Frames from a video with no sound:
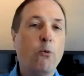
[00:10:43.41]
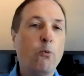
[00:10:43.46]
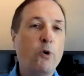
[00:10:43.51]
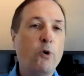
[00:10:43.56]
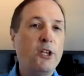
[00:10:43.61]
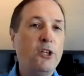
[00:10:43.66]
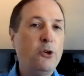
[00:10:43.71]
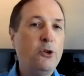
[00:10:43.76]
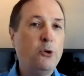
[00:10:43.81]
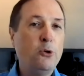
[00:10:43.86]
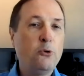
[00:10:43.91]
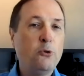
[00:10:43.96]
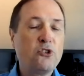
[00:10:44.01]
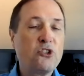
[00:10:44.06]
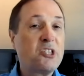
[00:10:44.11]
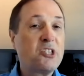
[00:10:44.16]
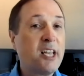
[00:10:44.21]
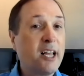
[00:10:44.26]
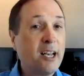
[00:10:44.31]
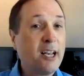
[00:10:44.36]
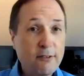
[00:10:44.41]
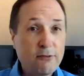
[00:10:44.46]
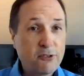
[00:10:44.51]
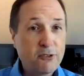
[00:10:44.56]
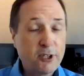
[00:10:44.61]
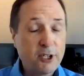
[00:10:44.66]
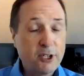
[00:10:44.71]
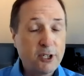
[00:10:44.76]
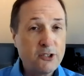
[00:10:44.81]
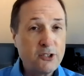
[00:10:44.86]
When you sell it
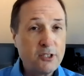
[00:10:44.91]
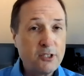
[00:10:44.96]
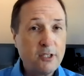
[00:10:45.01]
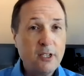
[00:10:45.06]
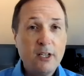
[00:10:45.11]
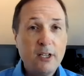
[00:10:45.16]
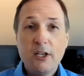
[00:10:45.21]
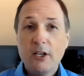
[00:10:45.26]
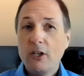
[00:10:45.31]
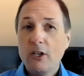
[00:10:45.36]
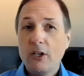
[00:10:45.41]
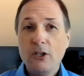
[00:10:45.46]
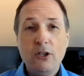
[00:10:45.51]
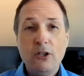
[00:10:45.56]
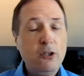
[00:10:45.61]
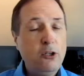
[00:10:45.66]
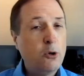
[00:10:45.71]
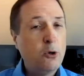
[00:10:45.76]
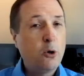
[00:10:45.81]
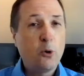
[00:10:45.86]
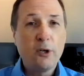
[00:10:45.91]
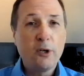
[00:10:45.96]
first, you